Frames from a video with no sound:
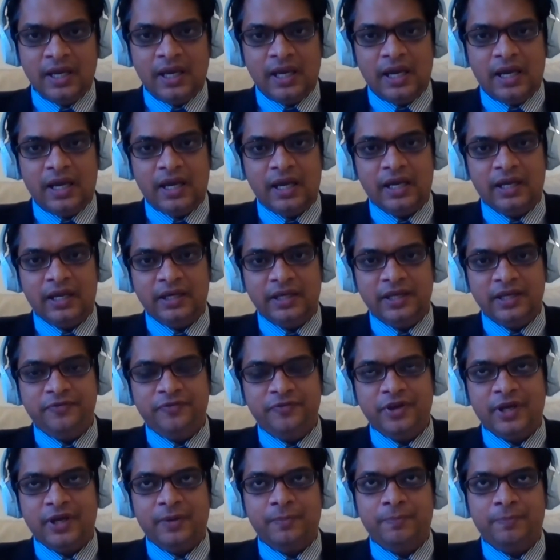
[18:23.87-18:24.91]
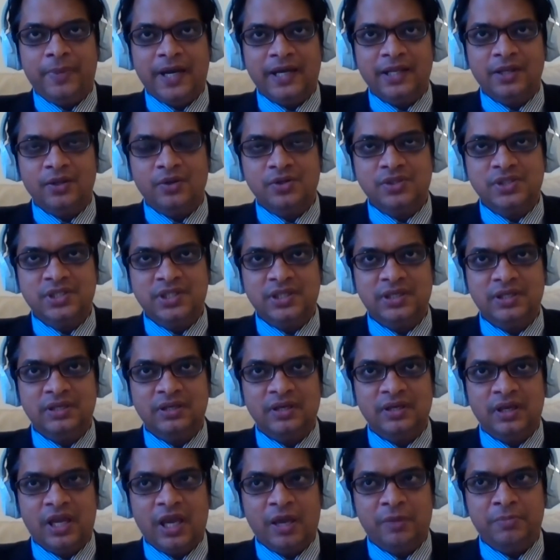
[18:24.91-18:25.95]
and if you have biology,
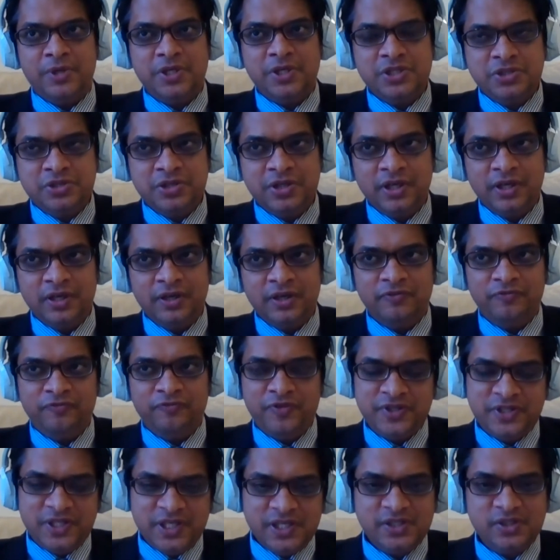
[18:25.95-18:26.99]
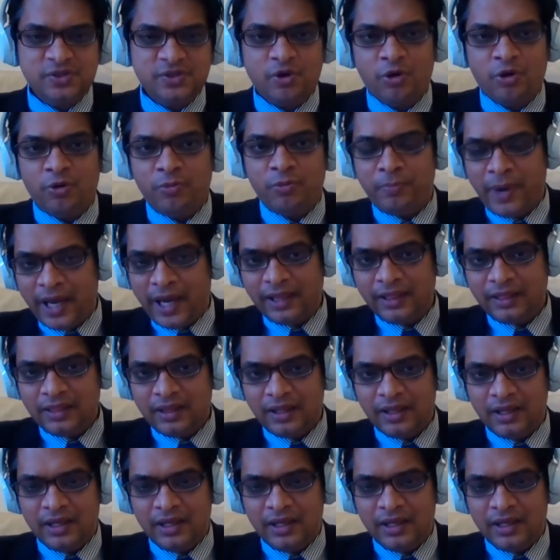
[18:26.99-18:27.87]
chemistry, physics, or math,